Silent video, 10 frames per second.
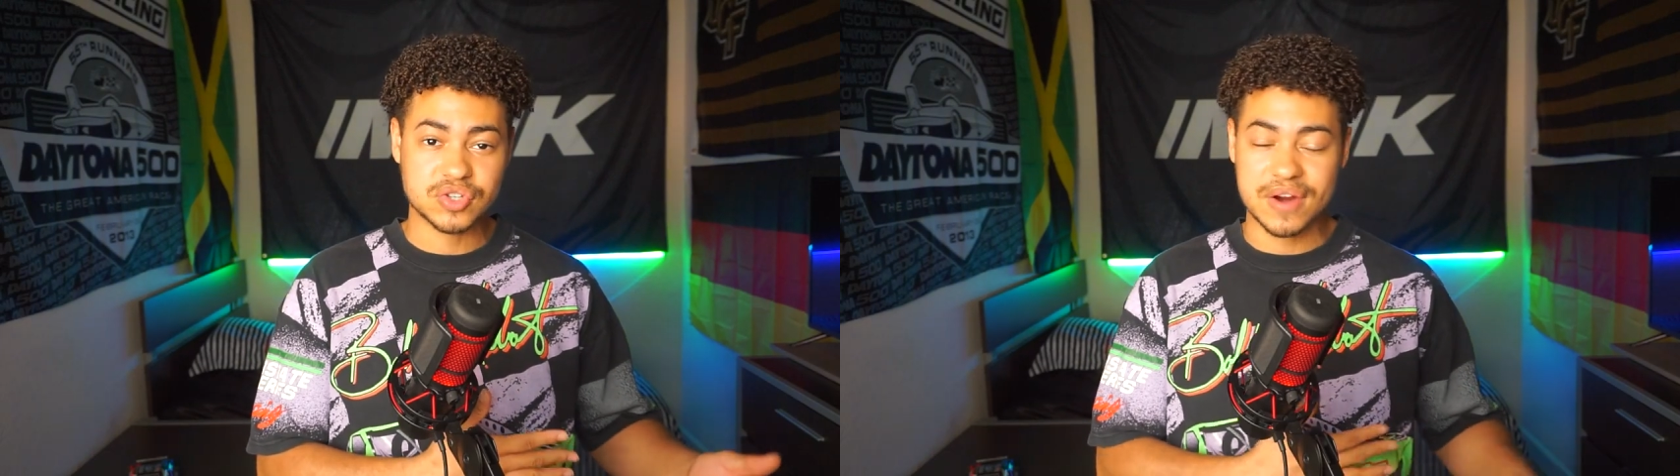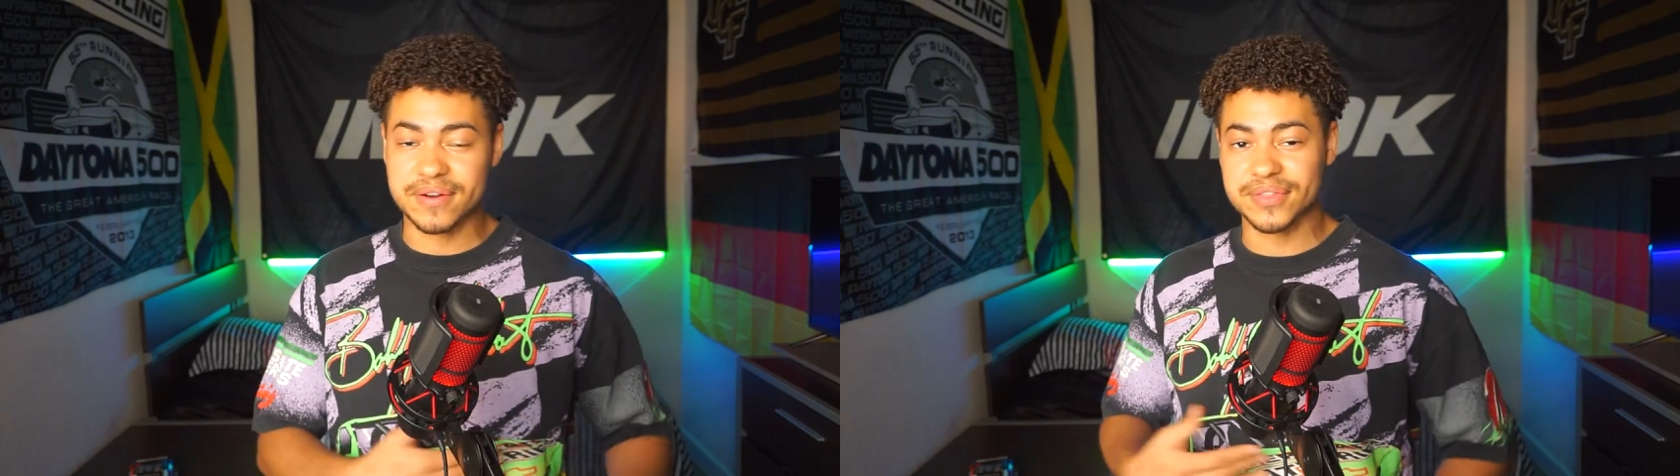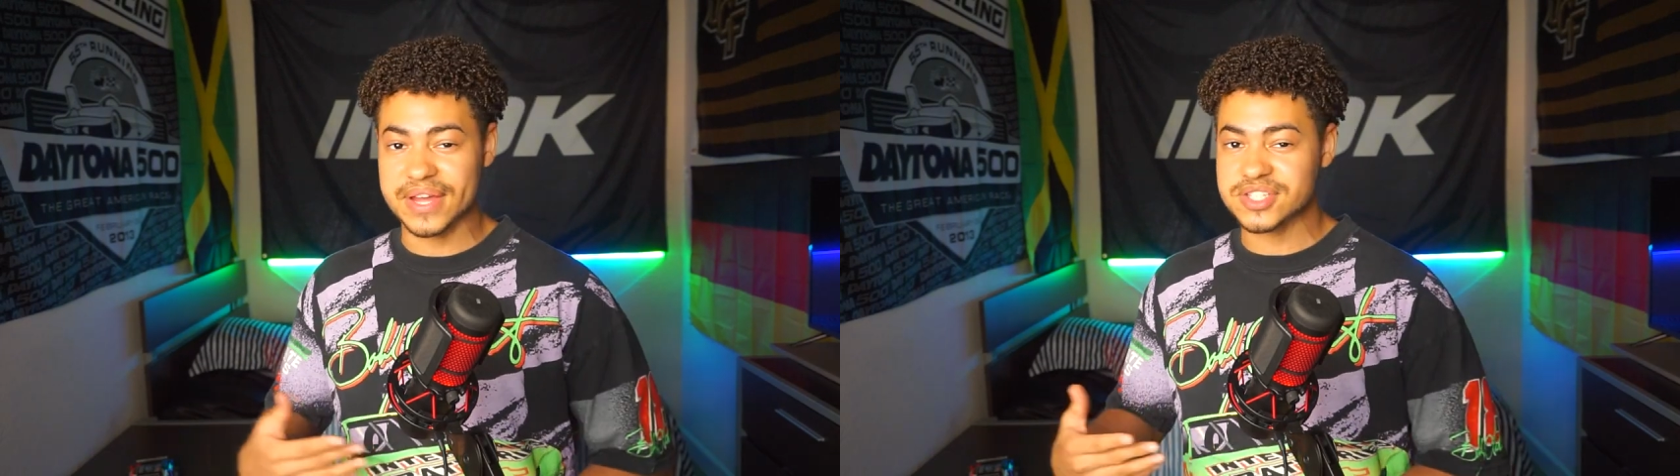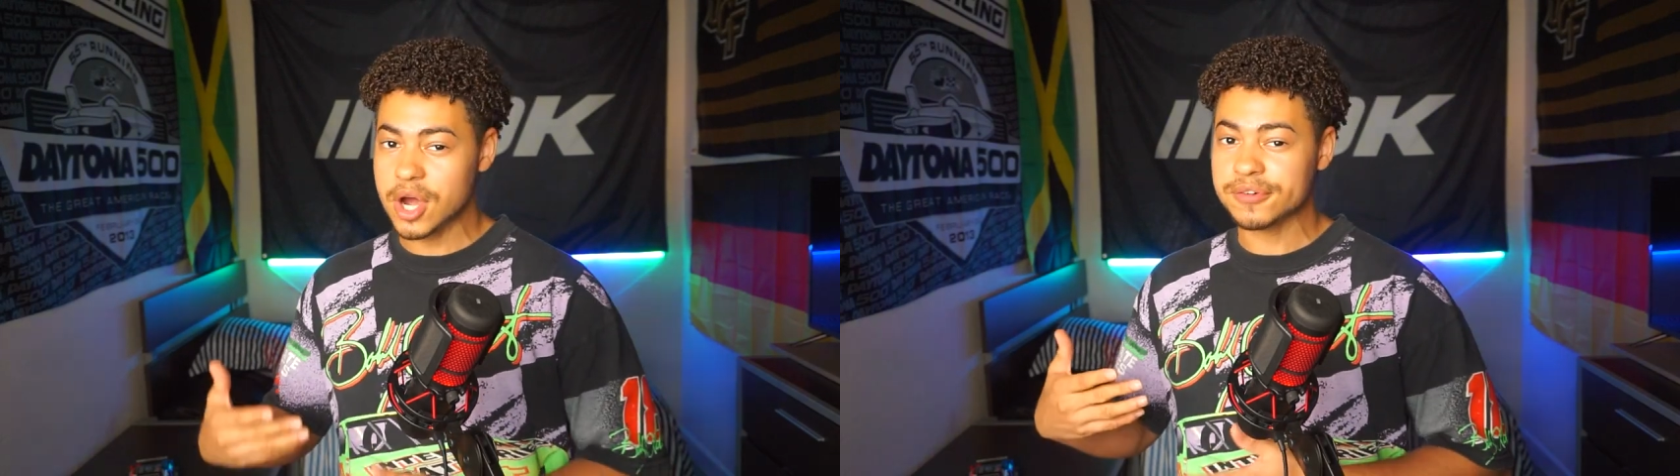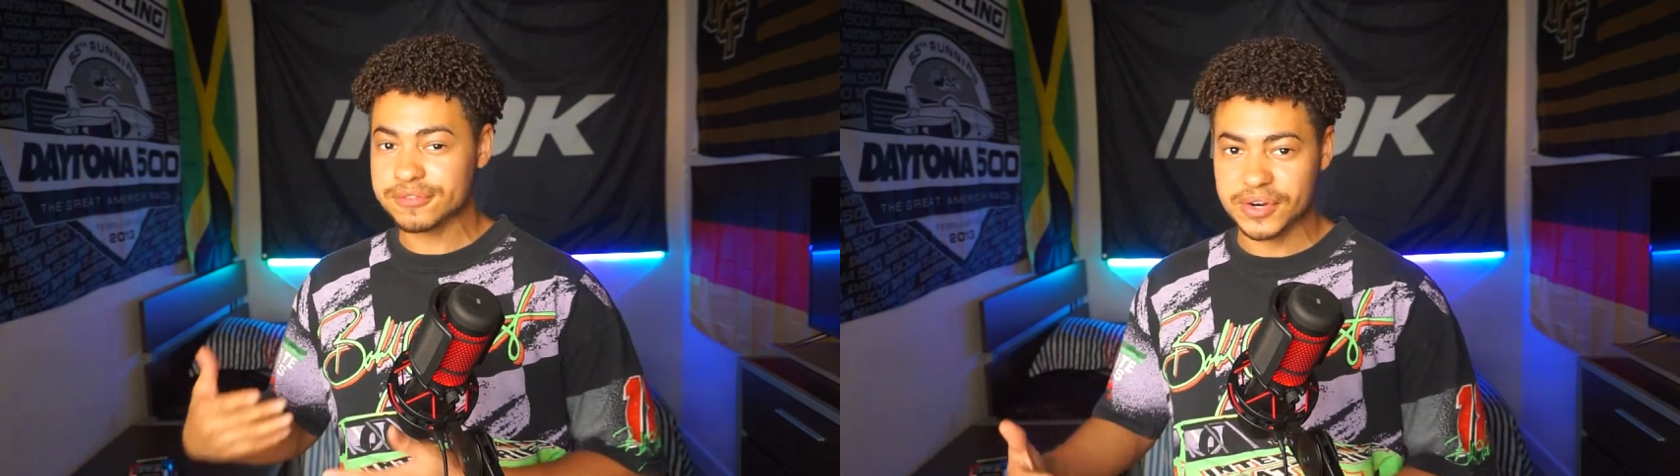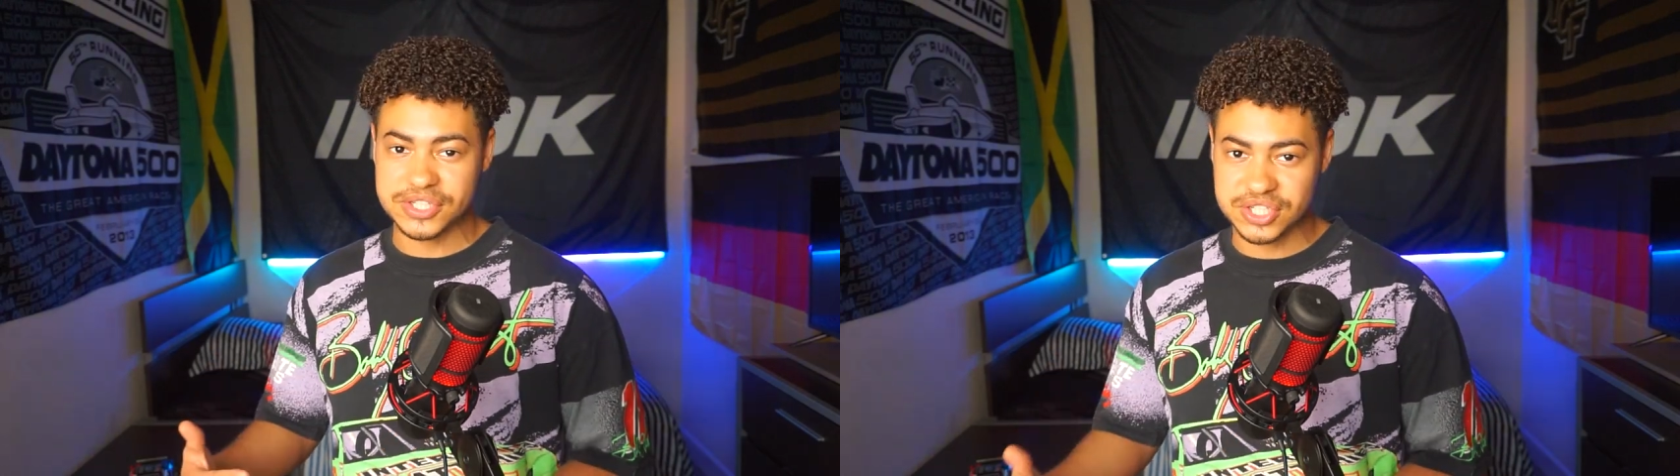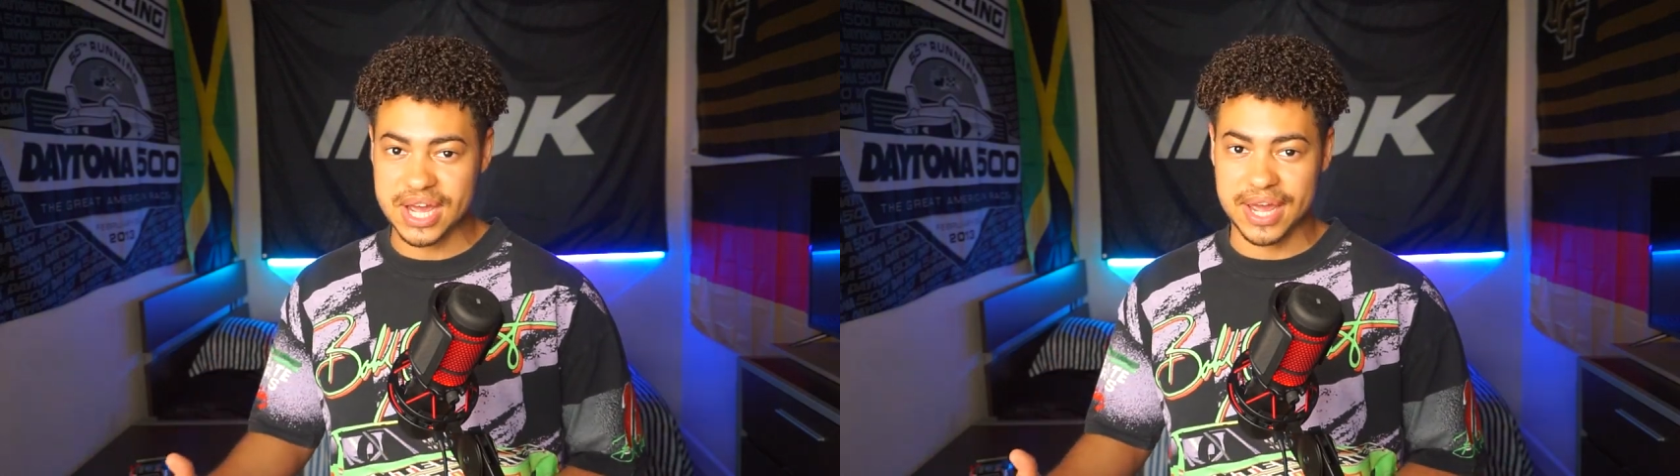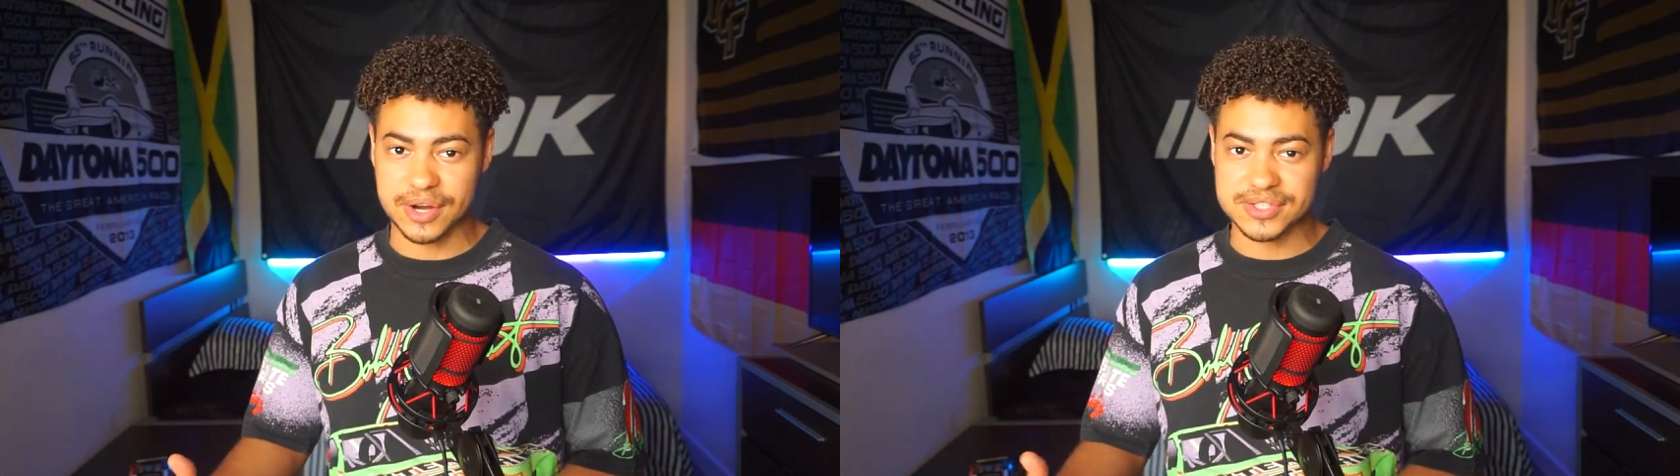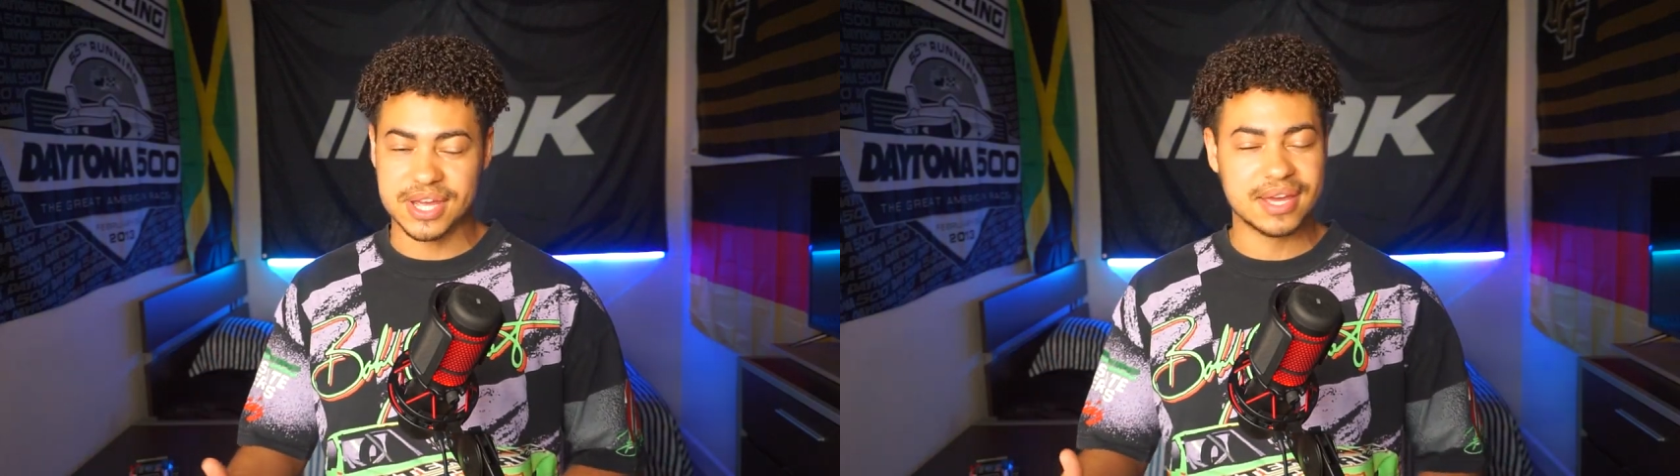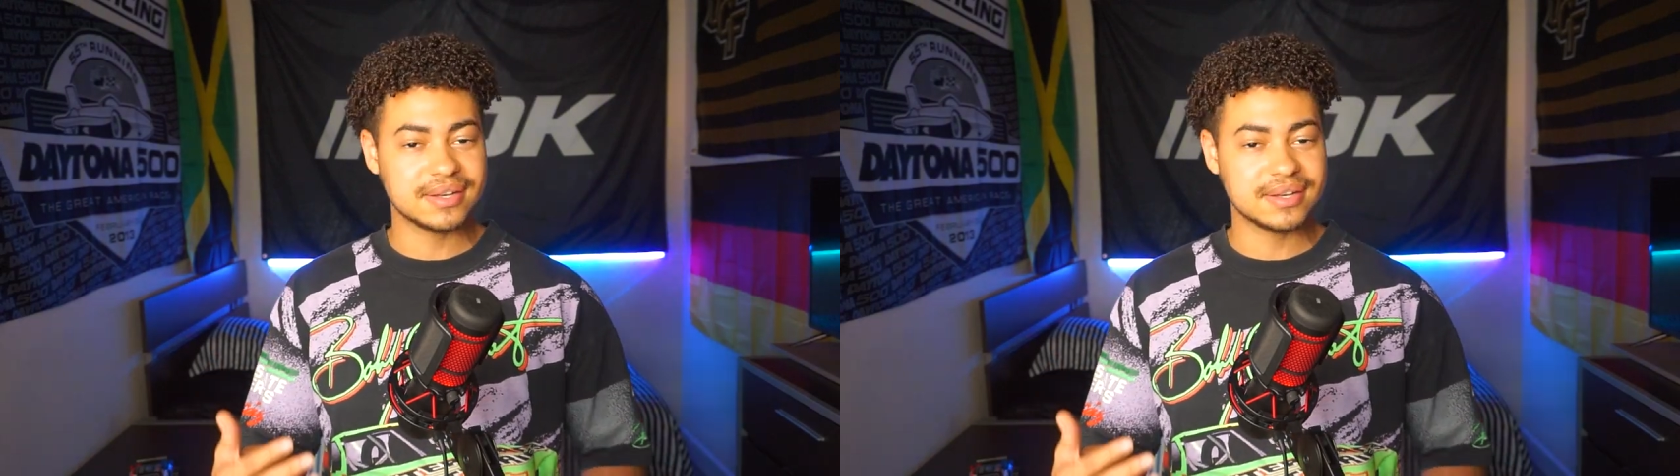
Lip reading: driver that's on fresh tires.